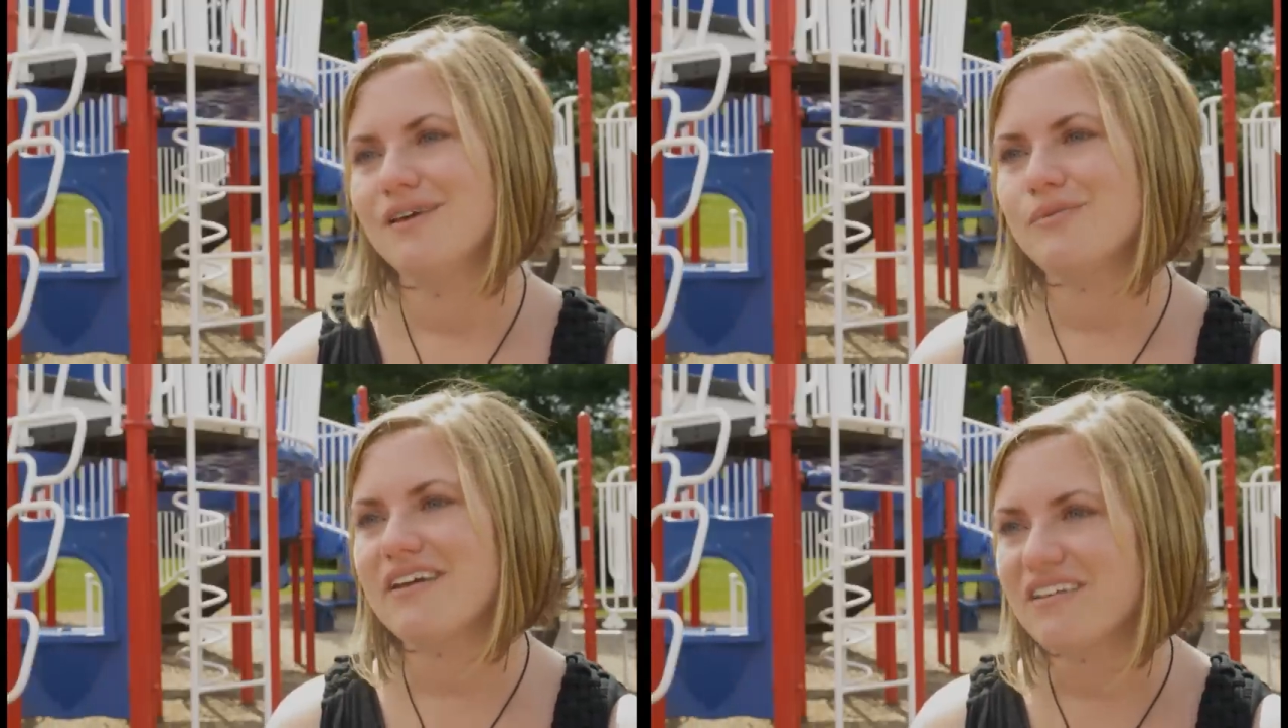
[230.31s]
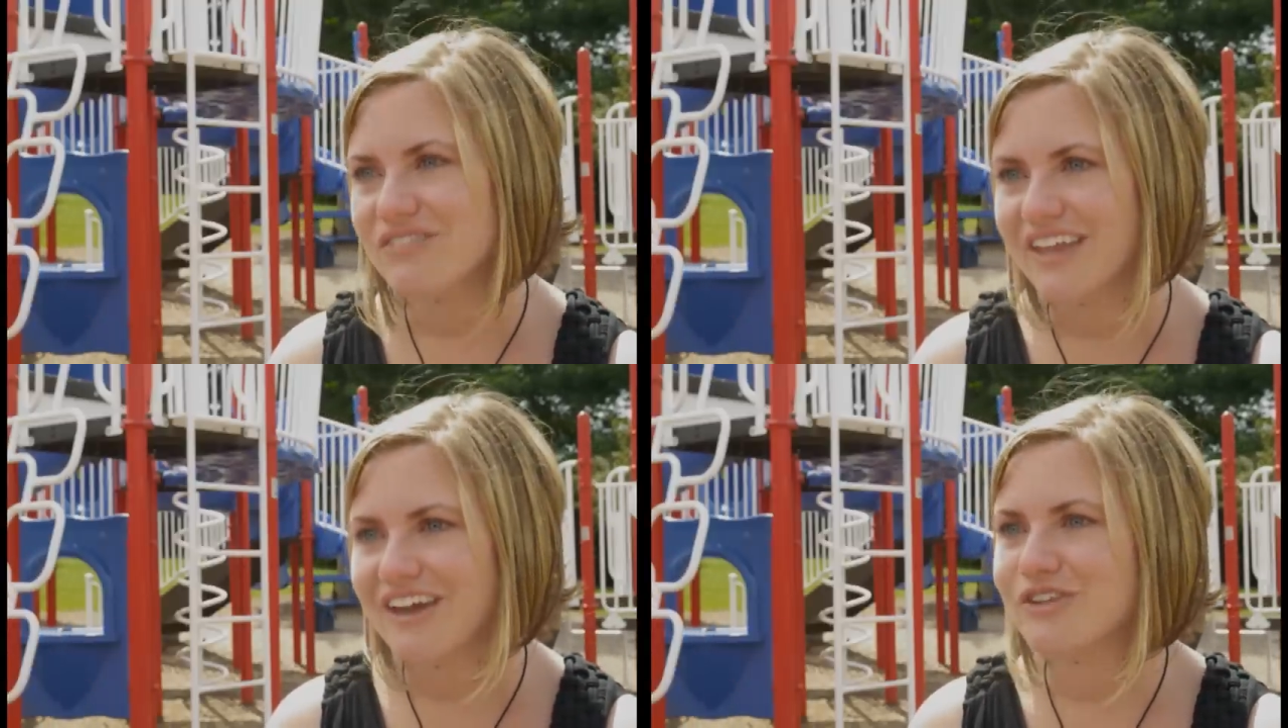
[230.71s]
But
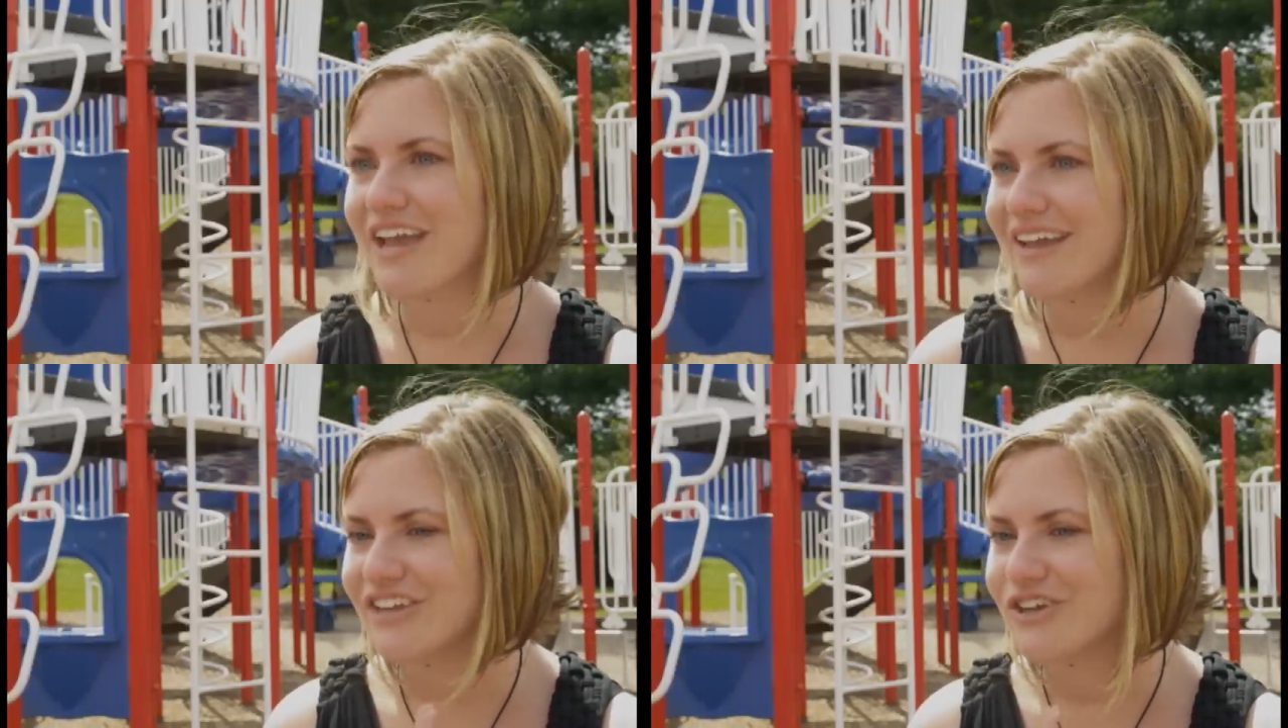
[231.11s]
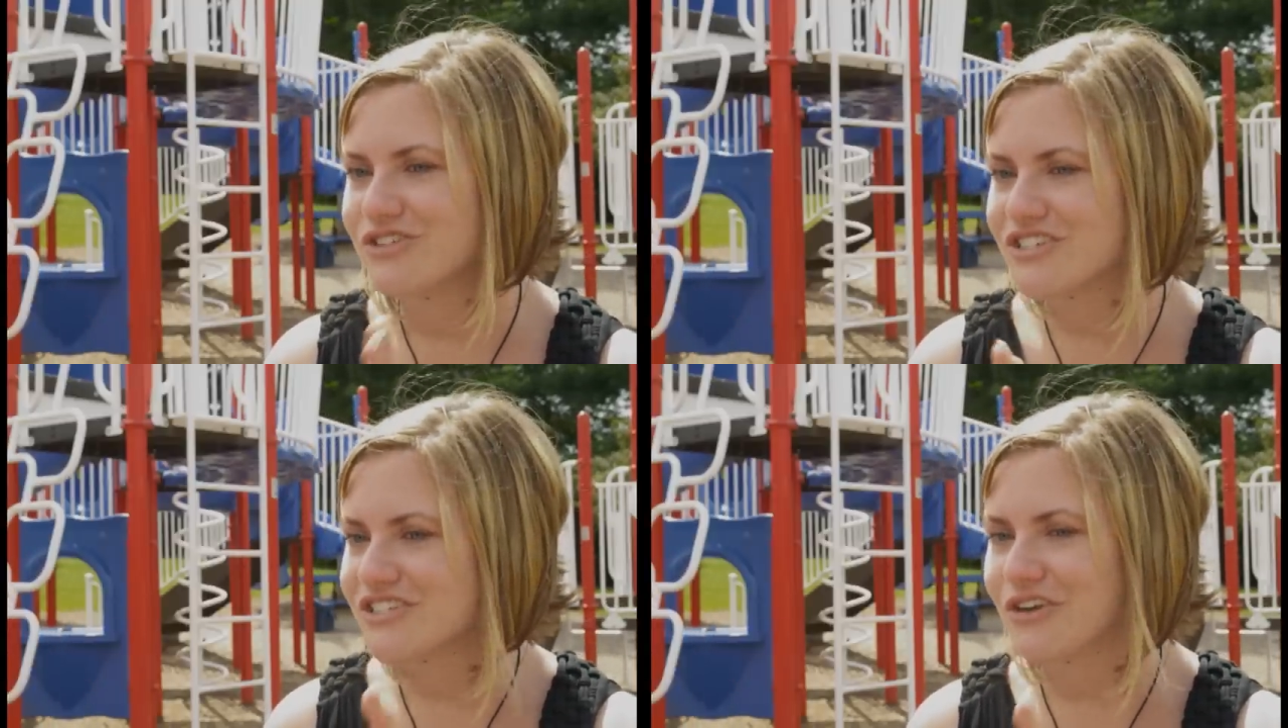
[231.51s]
thankfully I only had to go
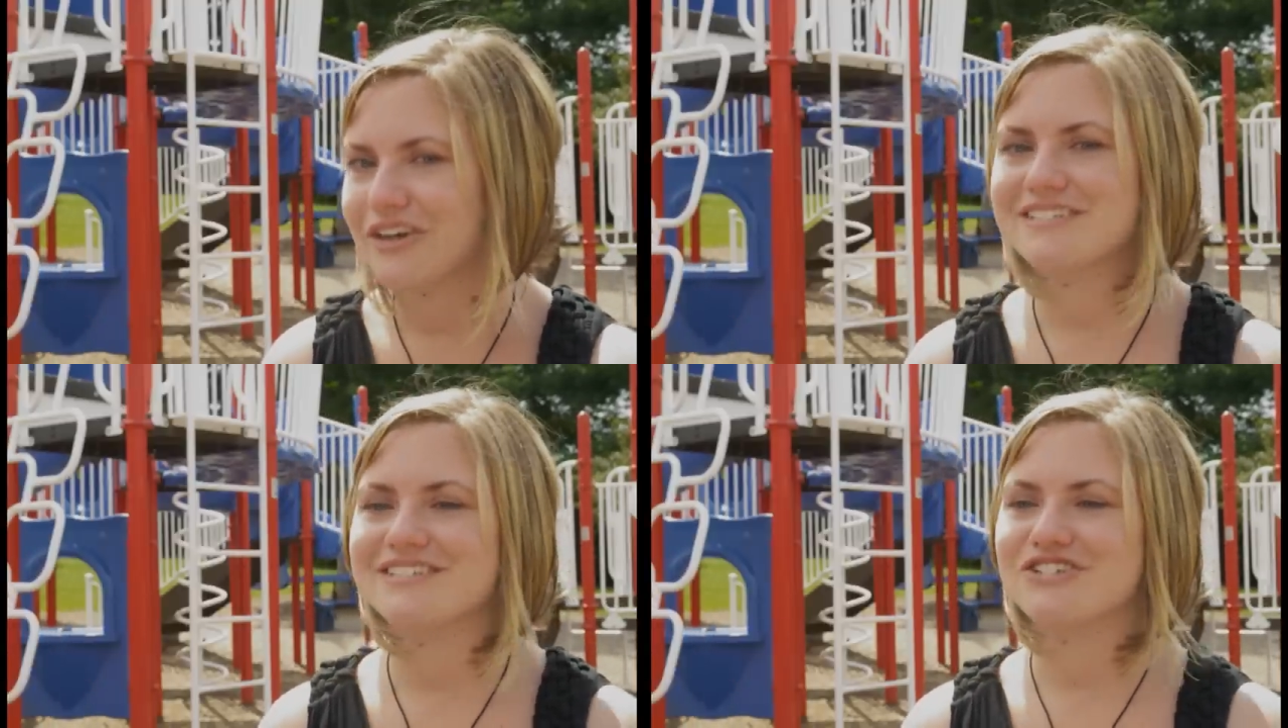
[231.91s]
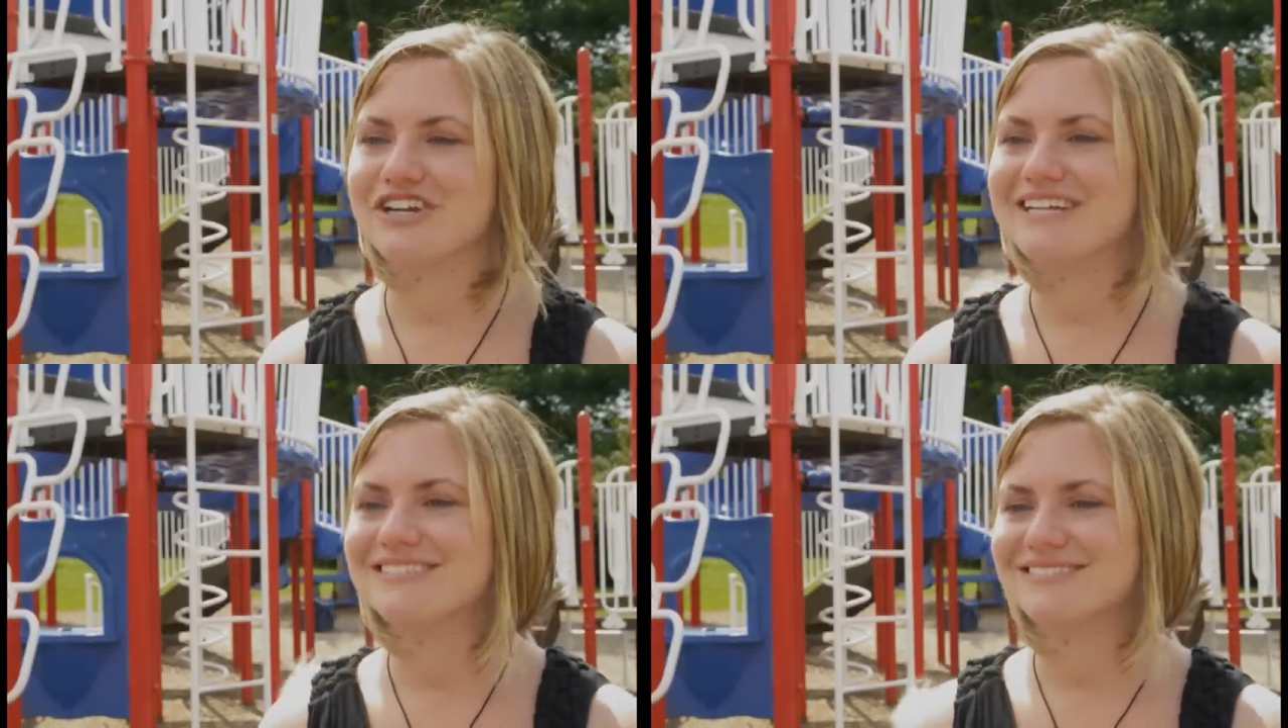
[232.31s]
just across the
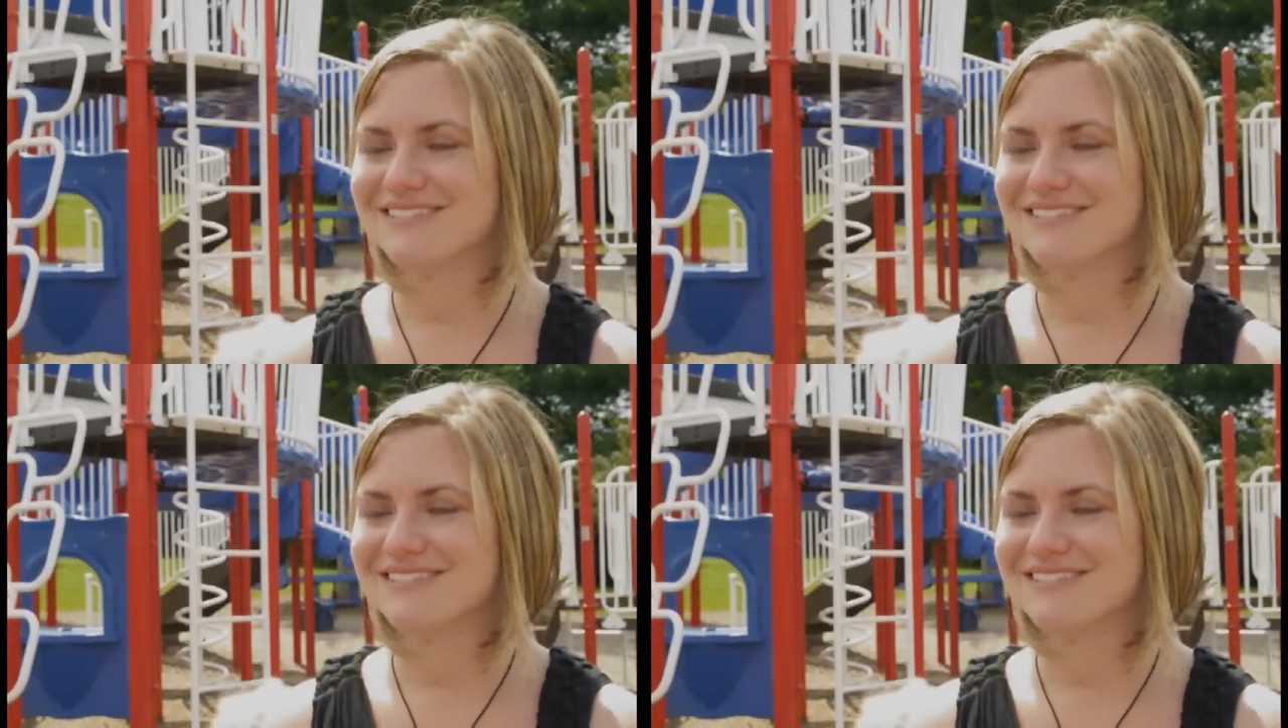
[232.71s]
street.